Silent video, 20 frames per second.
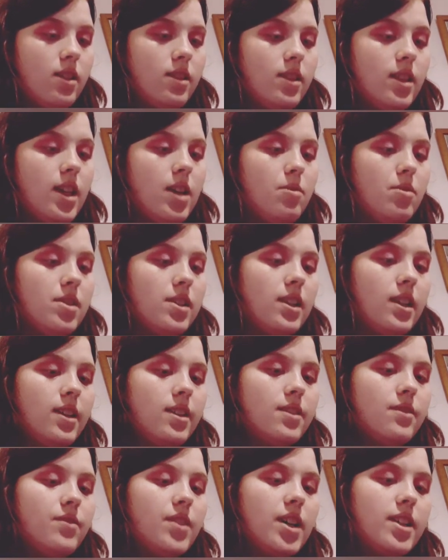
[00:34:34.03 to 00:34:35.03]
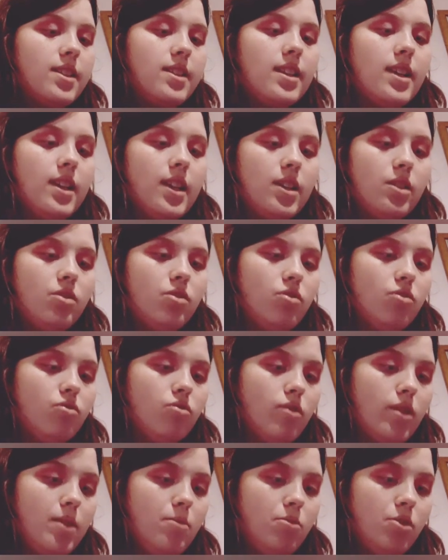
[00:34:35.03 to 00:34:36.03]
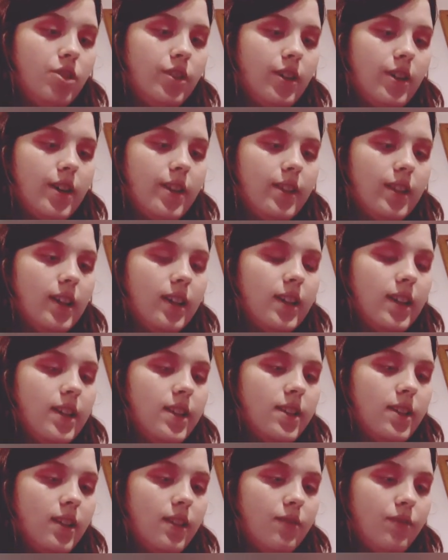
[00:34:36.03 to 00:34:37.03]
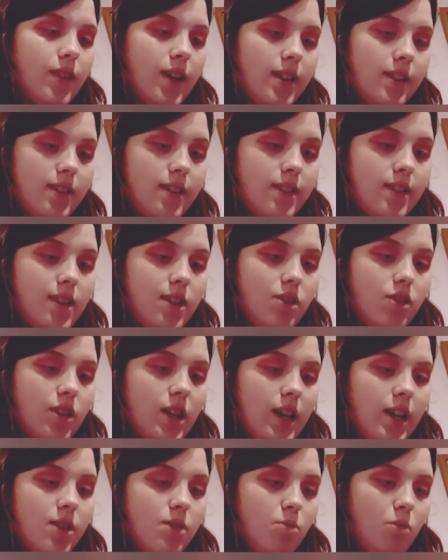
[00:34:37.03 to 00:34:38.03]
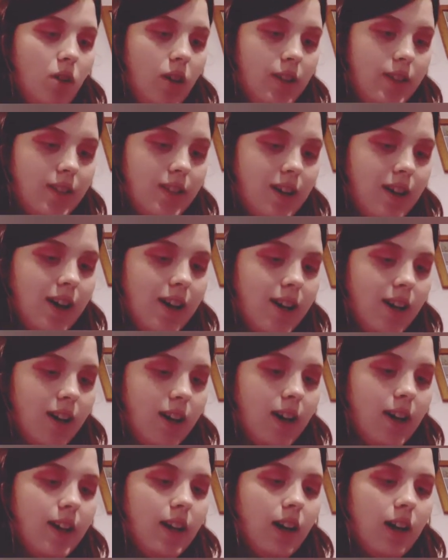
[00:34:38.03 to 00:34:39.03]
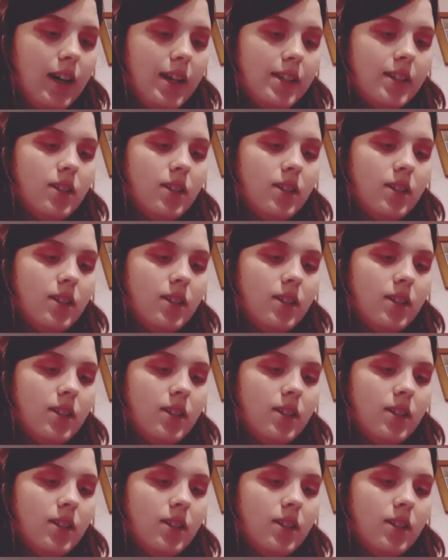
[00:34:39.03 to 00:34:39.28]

There was Glitter Fantasy and Extreme Shine. The Glitter Fantasy shades were Sky High, Ice